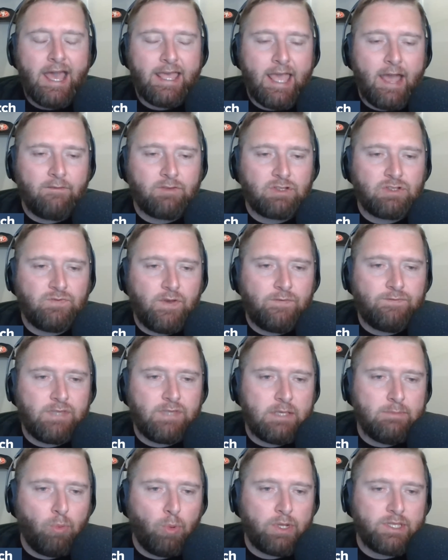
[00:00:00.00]
He averaged
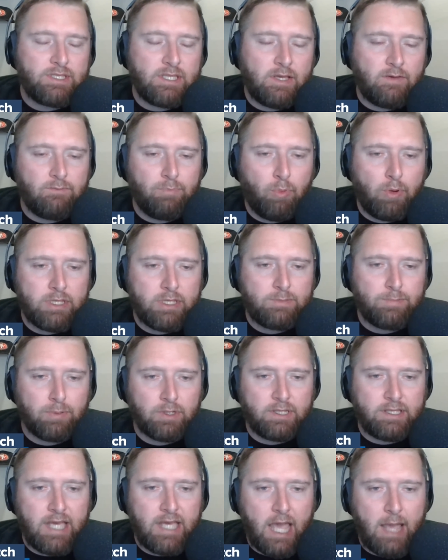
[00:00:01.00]
15.7 points
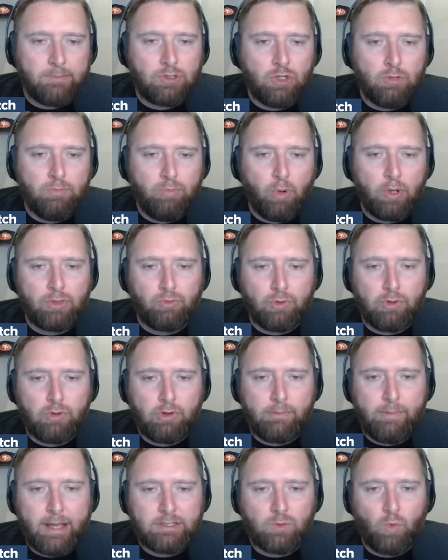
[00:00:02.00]
per game, 2.3
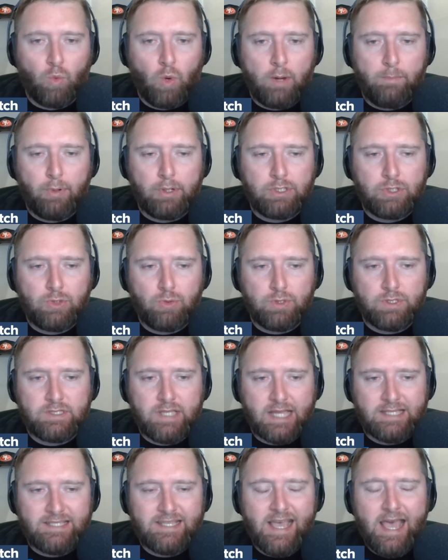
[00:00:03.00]
rebounds, and 1.2
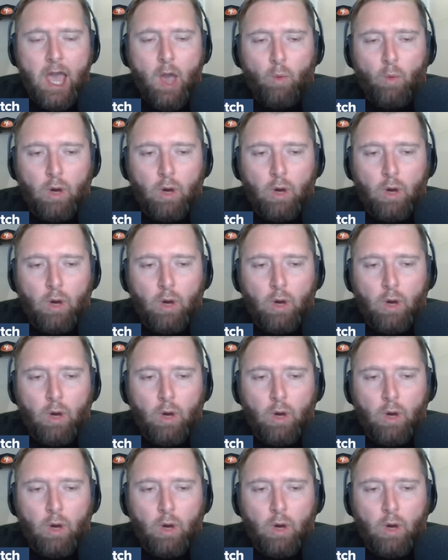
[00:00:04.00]
assists,